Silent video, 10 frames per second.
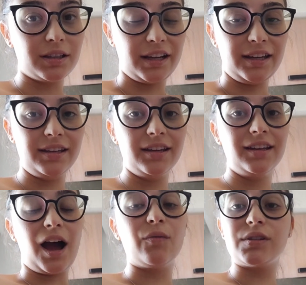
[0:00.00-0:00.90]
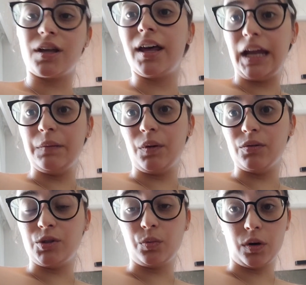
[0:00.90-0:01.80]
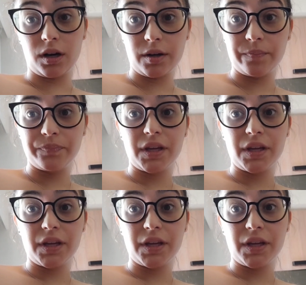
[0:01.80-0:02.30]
late, I was not able to work.